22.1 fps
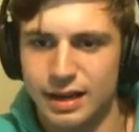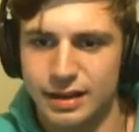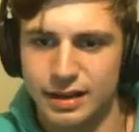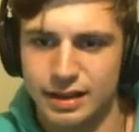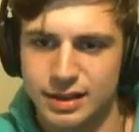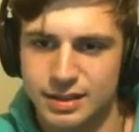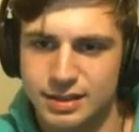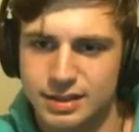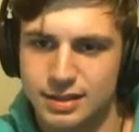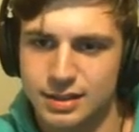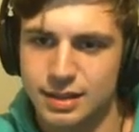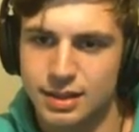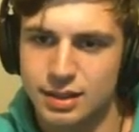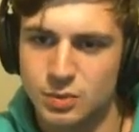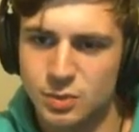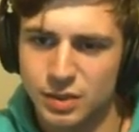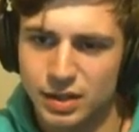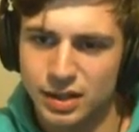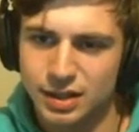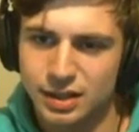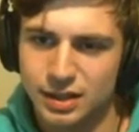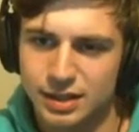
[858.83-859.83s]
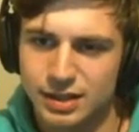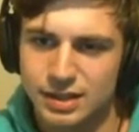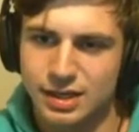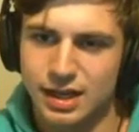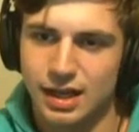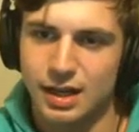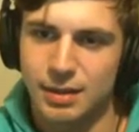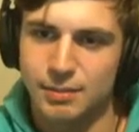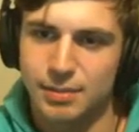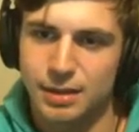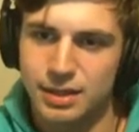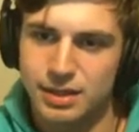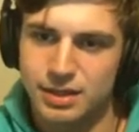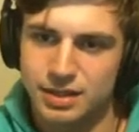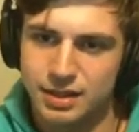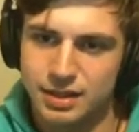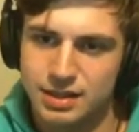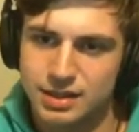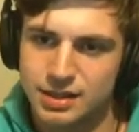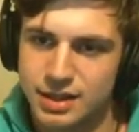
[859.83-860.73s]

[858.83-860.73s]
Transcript: of this because we already saw a bunch of this